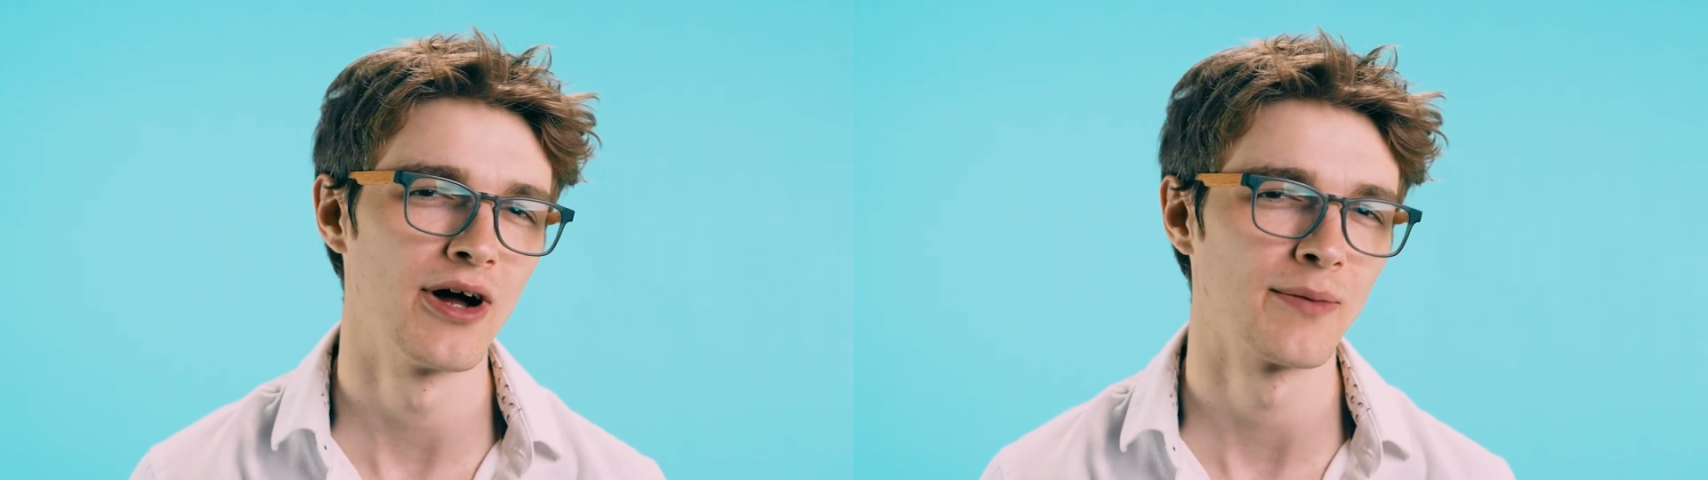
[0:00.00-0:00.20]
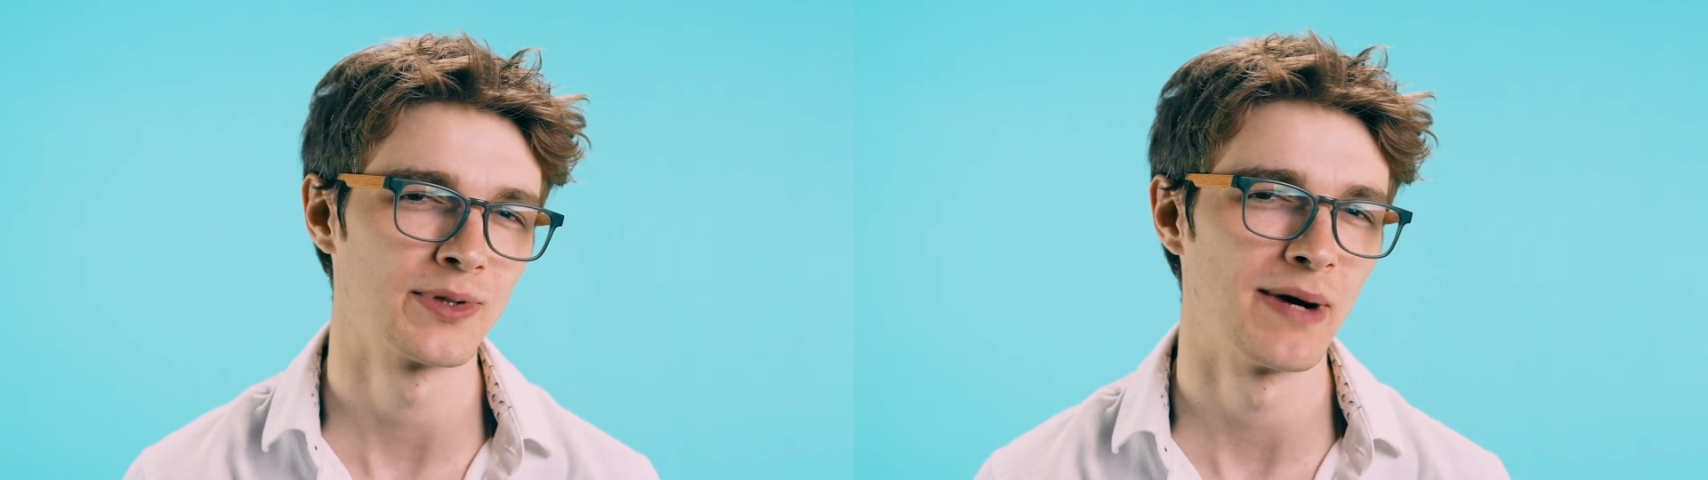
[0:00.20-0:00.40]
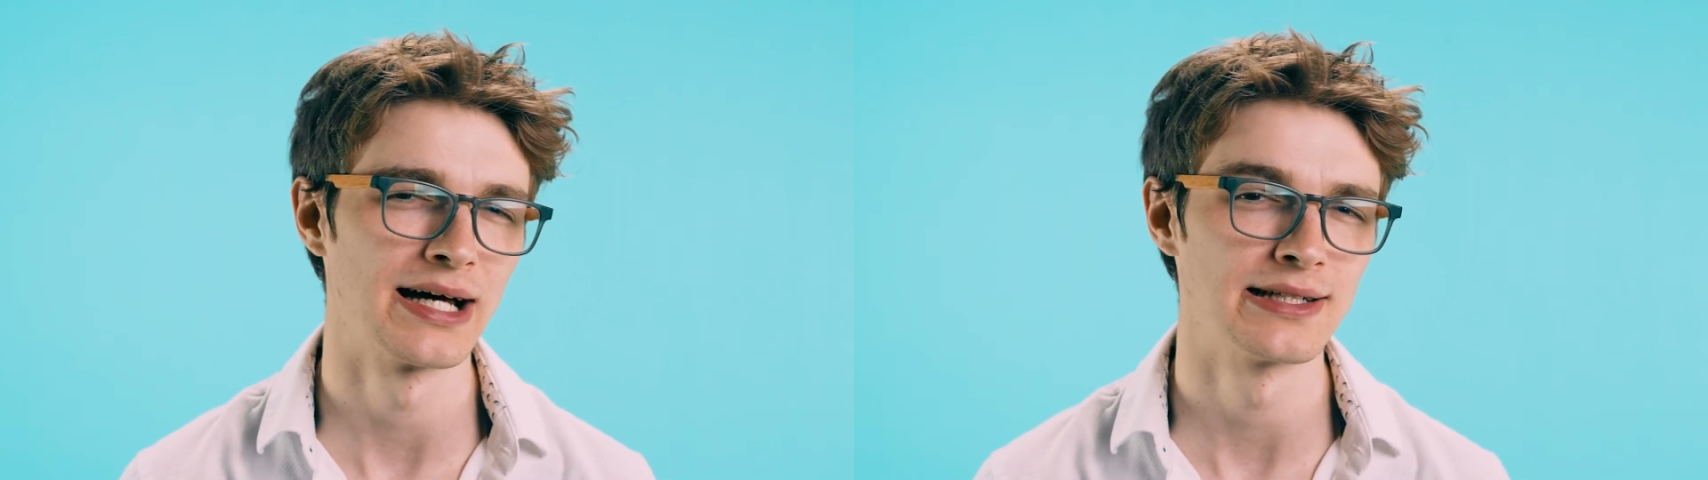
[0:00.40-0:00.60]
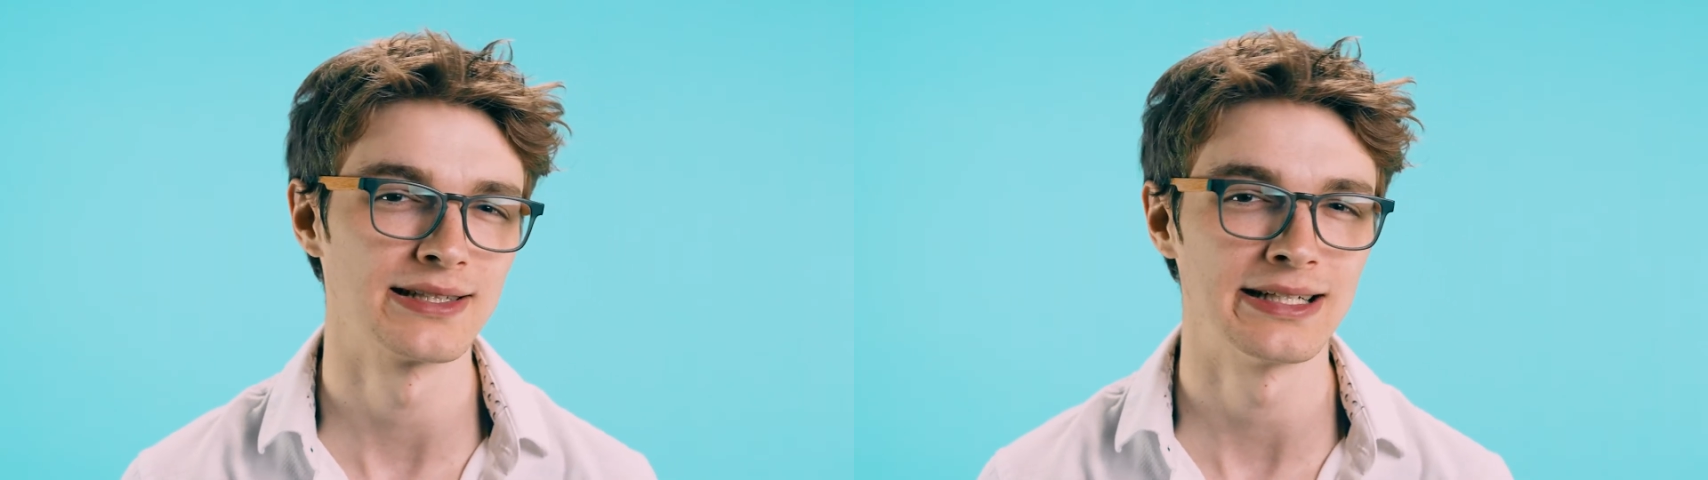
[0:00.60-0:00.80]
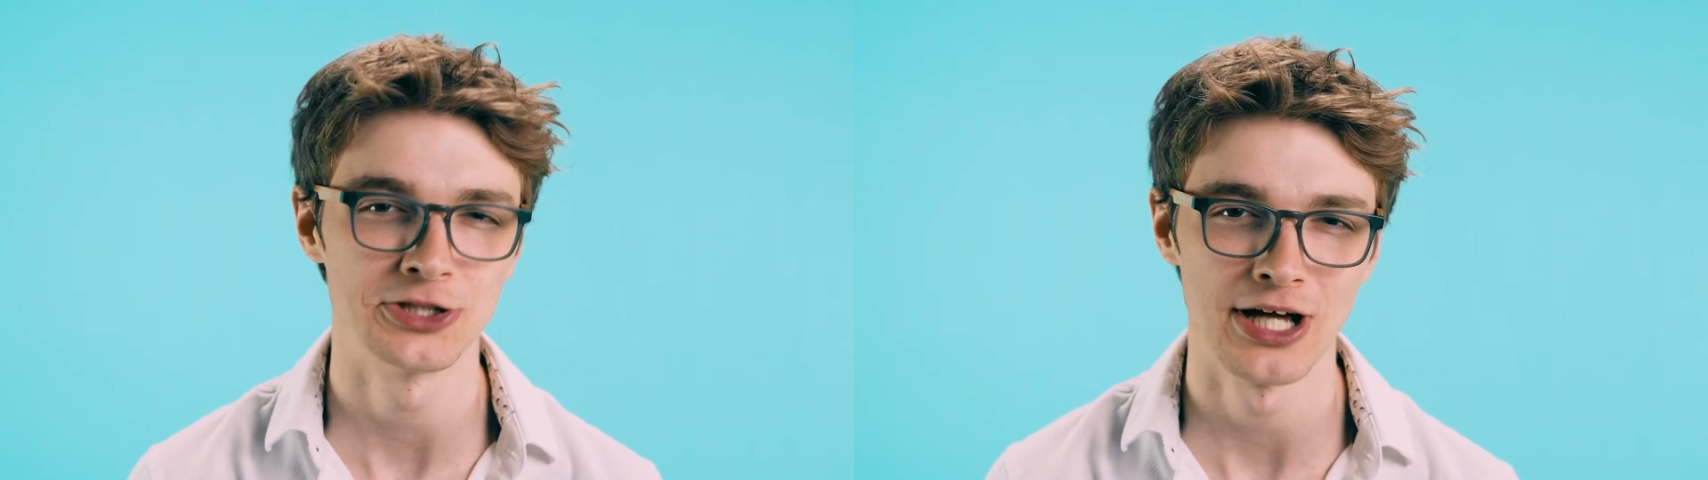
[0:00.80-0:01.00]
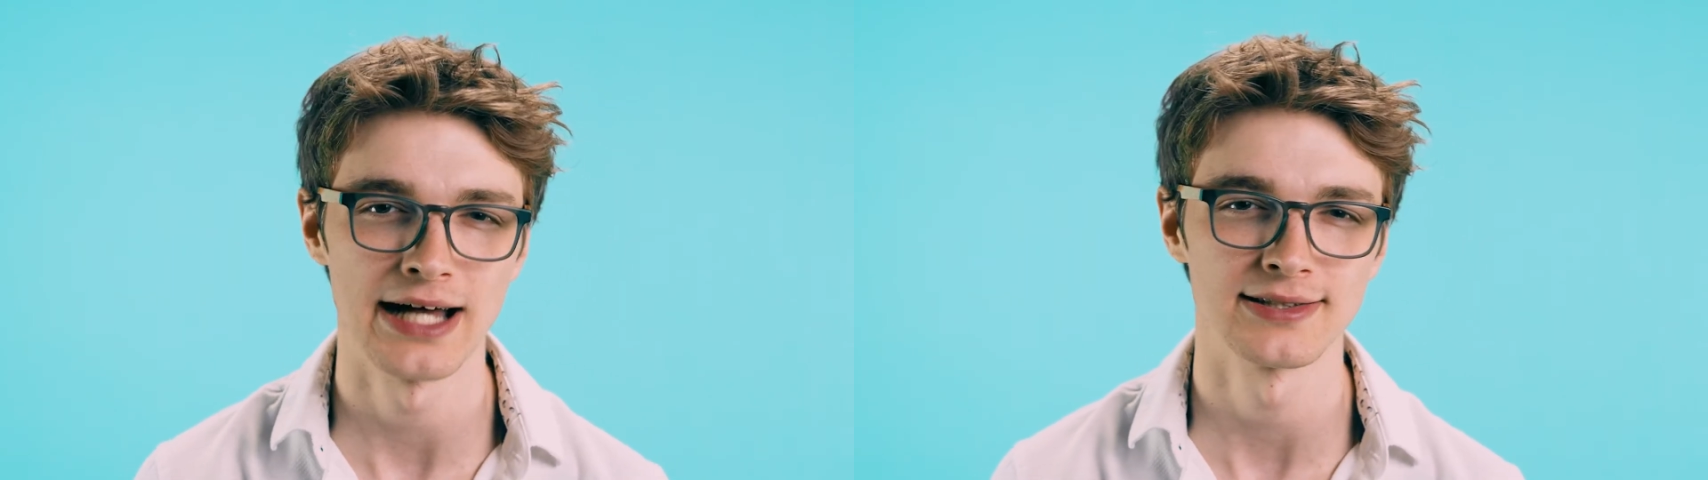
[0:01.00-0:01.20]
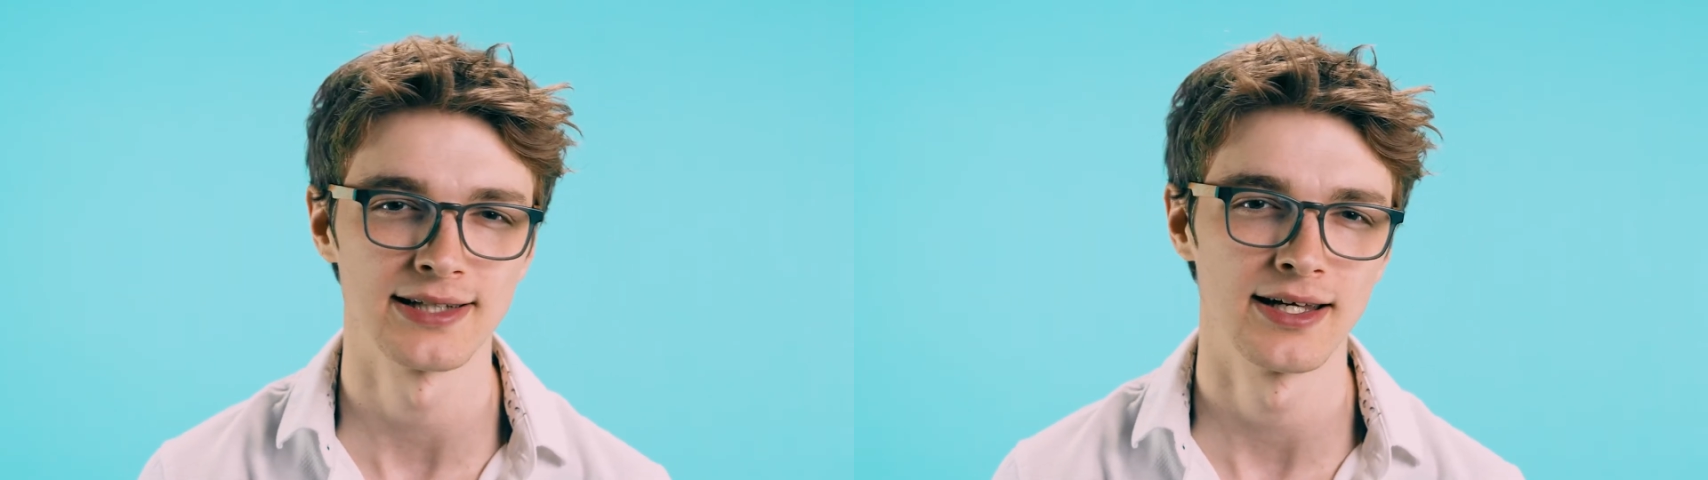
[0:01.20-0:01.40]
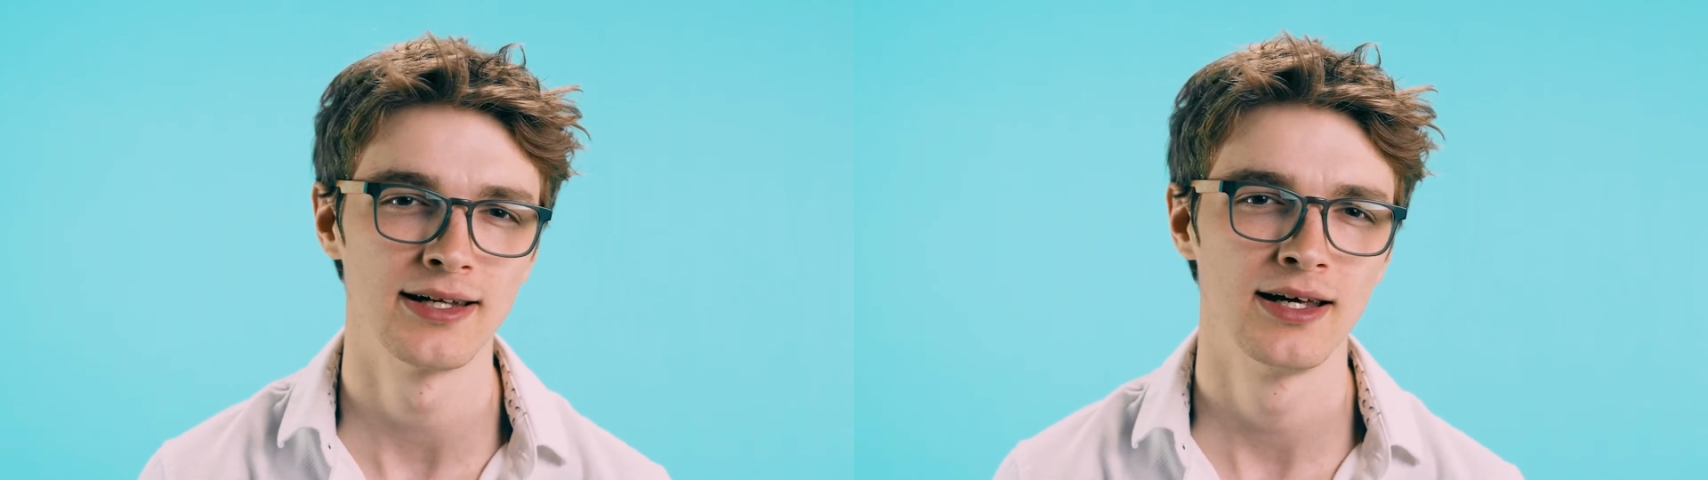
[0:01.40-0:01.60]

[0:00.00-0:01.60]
optimize each asset